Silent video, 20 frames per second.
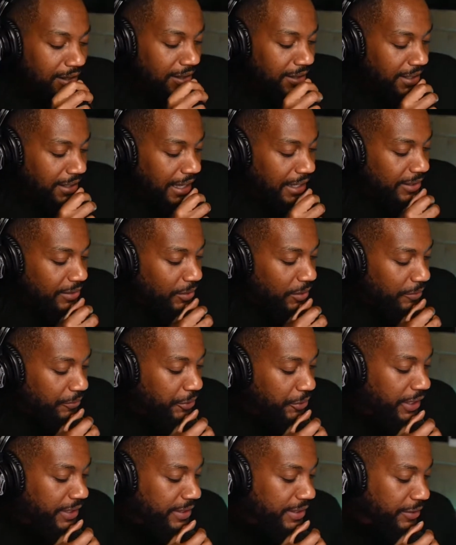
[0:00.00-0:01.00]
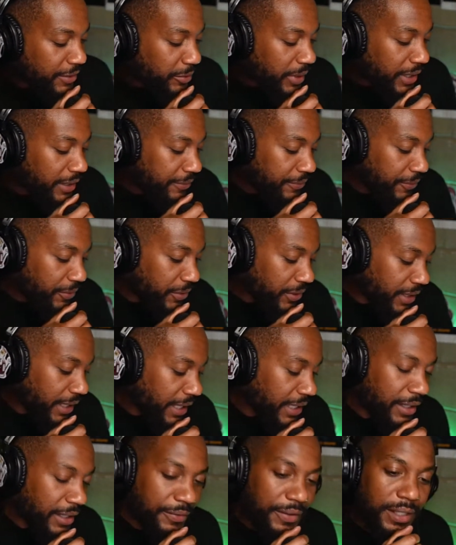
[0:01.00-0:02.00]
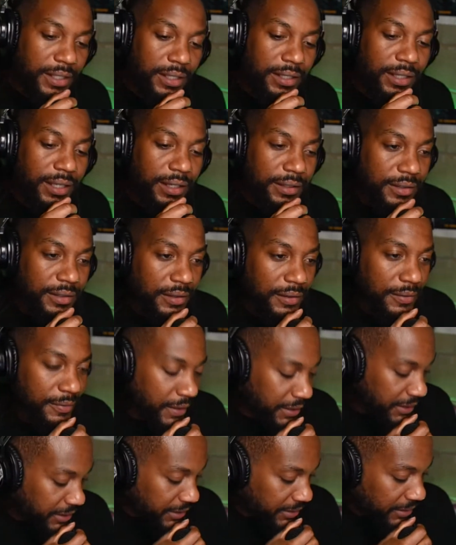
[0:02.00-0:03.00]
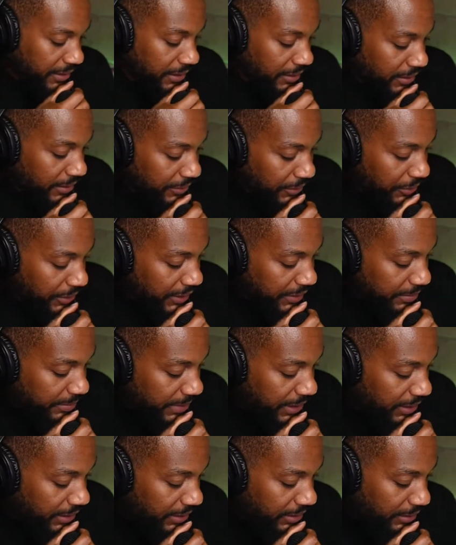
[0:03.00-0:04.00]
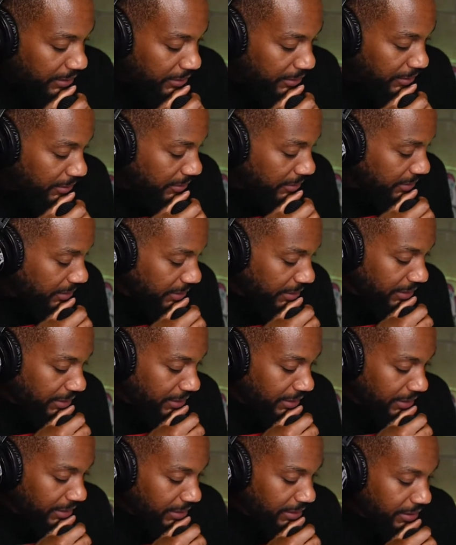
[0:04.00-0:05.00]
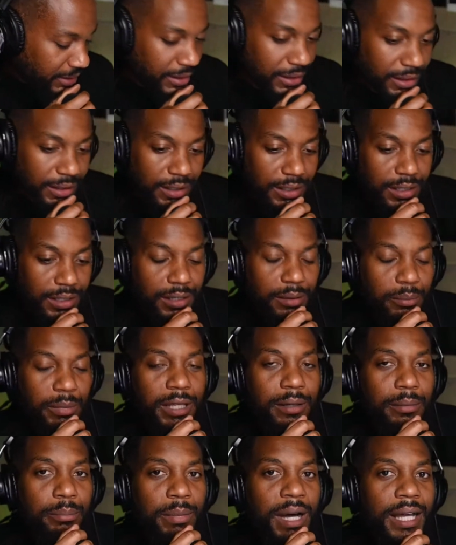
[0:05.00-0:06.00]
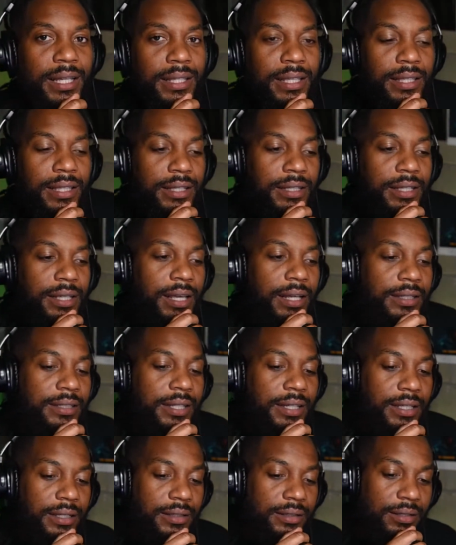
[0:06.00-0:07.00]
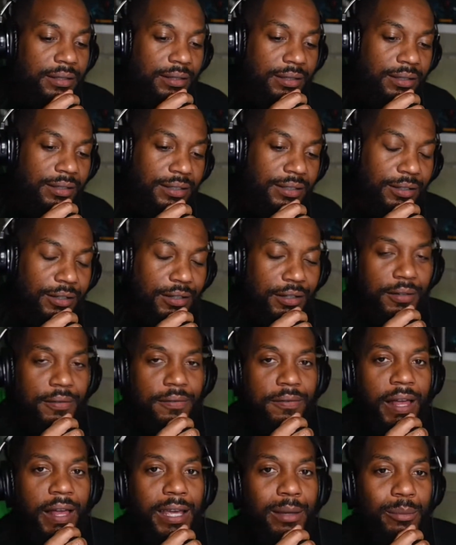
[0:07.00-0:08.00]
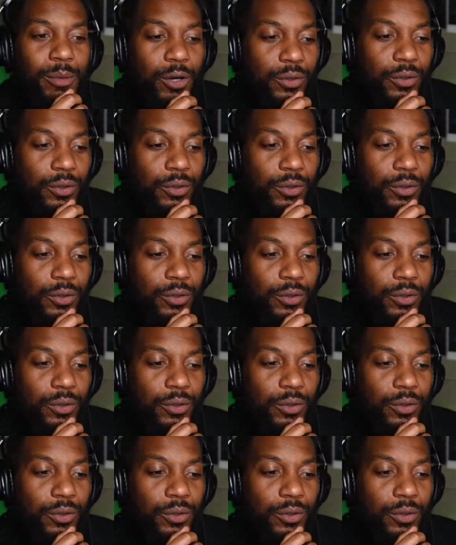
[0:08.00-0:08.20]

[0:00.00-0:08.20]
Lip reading: I don't know if Grace is ready for any of Kingy King's confessions. Grace may, you know. May buy King of King a ticket. Fly him out.